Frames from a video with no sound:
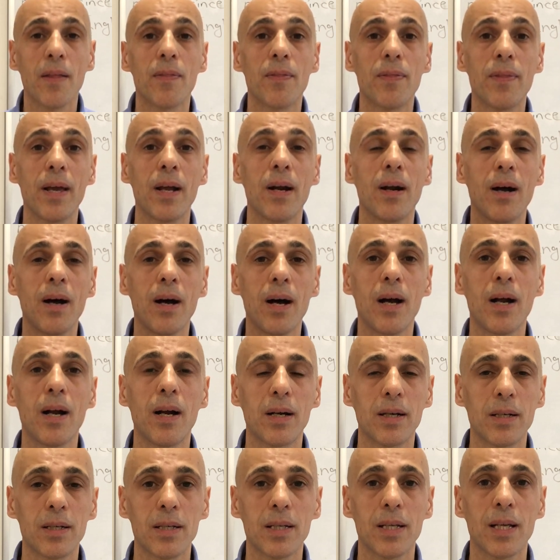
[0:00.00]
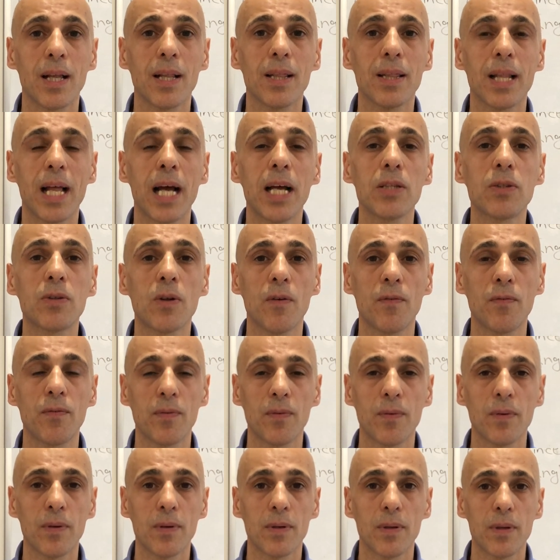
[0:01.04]
There are a lot
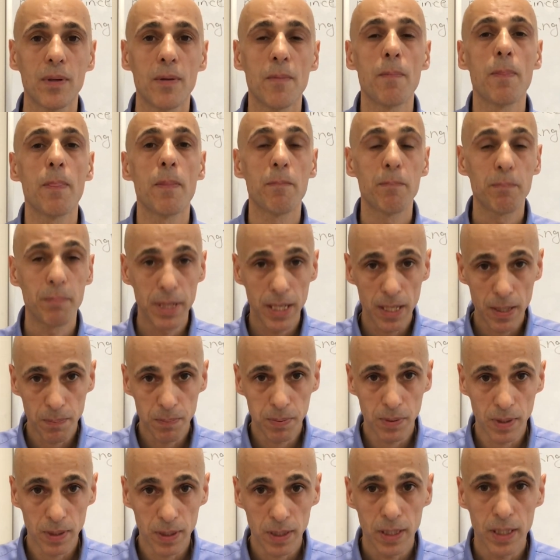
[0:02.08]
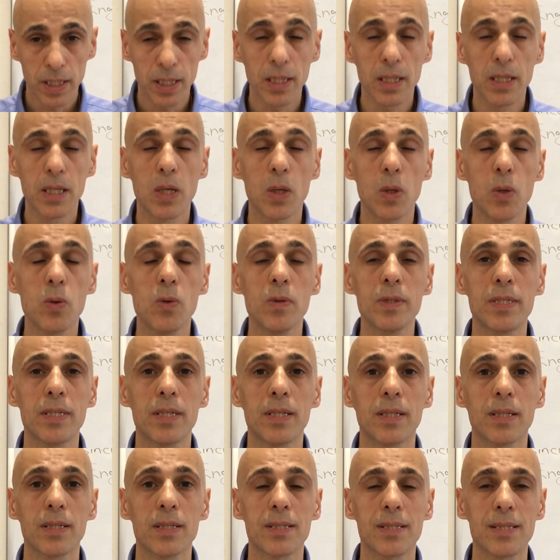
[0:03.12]
of people,
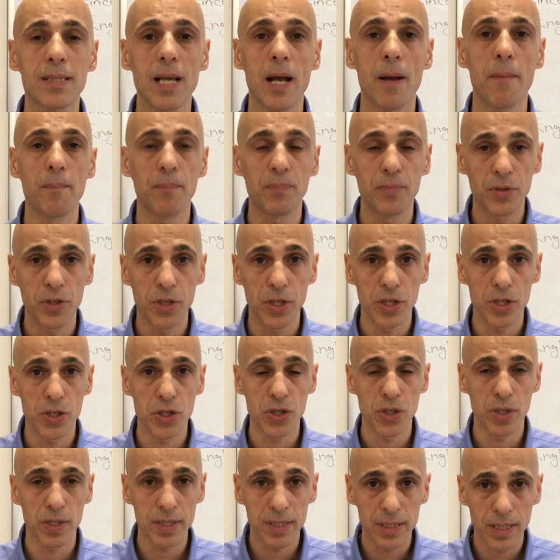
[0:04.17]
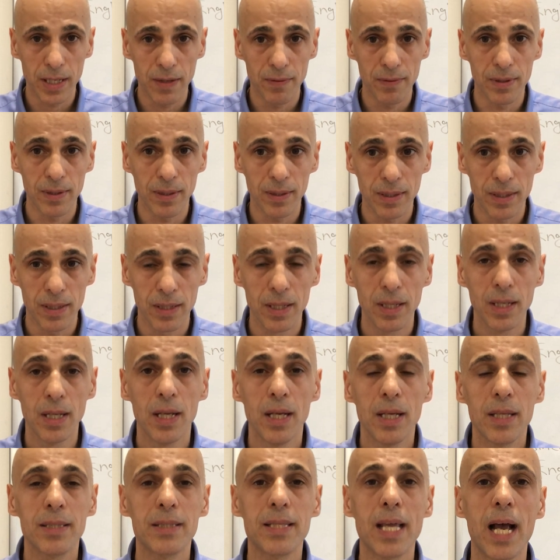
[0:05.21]
including some teachers even,
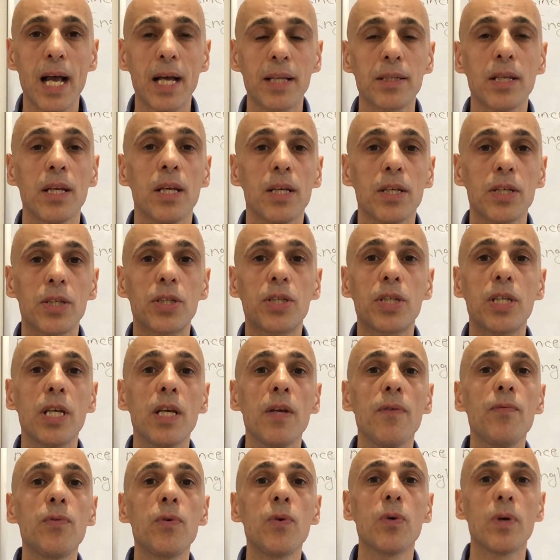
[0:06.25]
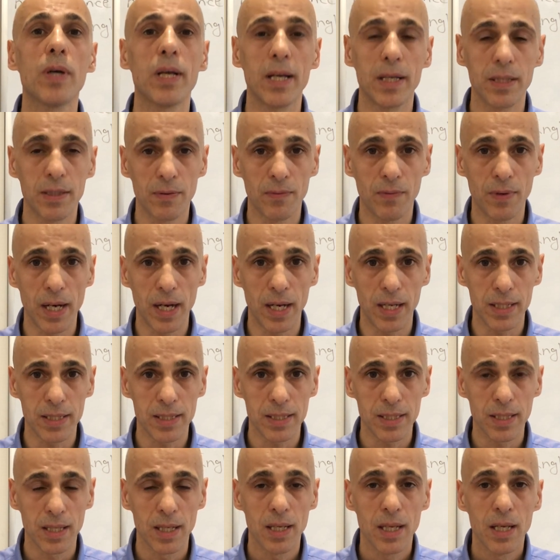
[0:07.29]
that give you
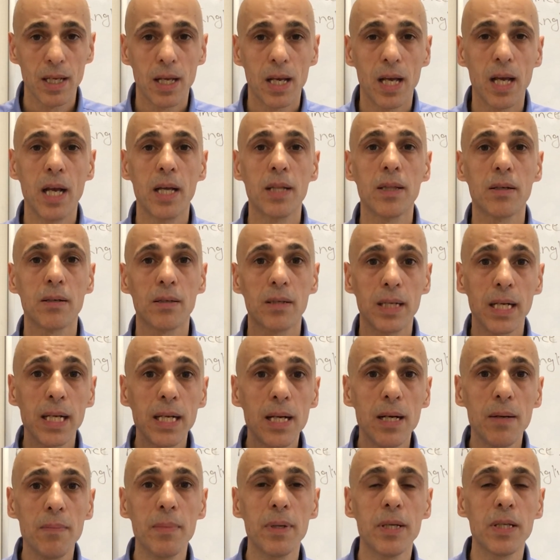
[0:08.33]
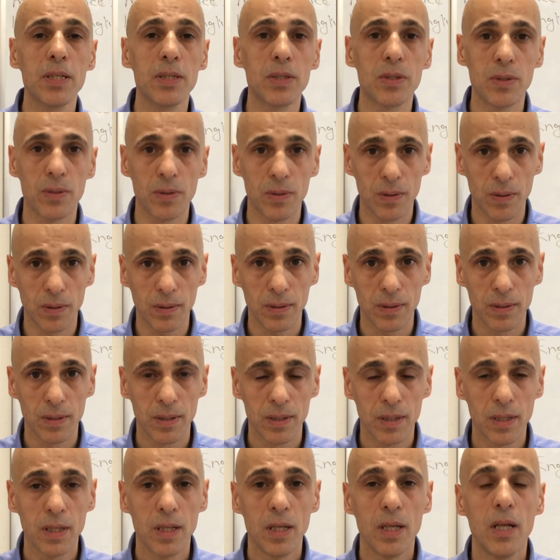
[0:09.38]
advice and recommend you
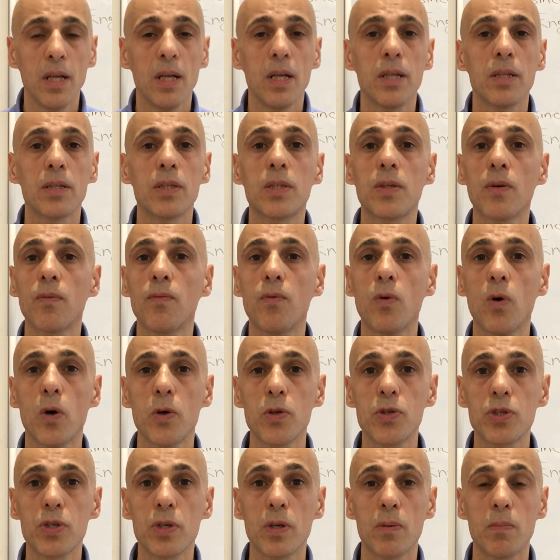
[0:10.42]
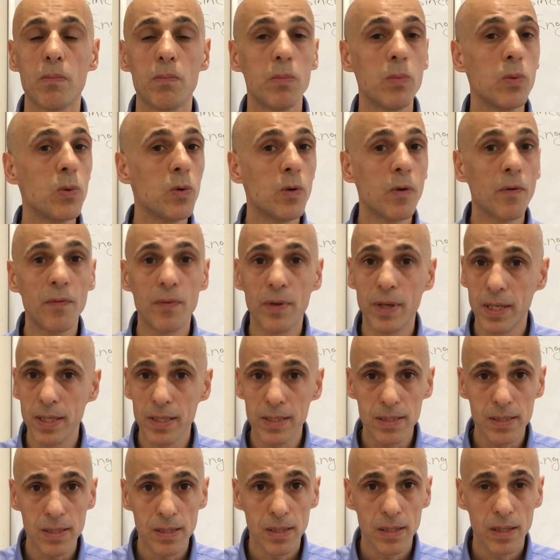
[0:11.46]
to watch
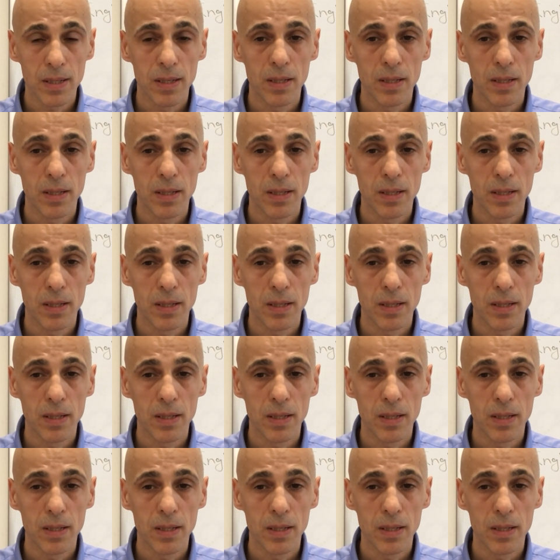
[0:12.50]
movies,